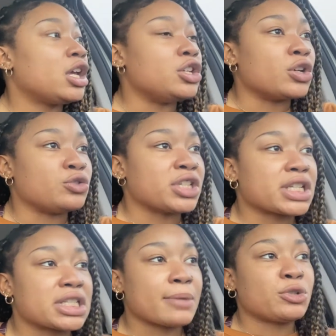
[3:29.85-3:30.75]
You know, just
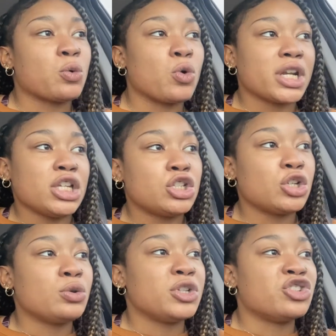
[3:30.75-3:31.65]
because I'm
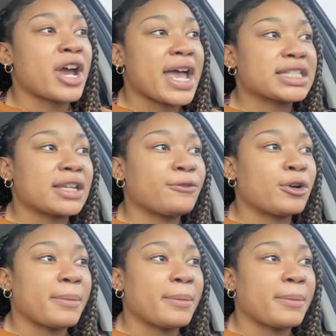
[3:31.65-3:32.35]
22 and you're asking for a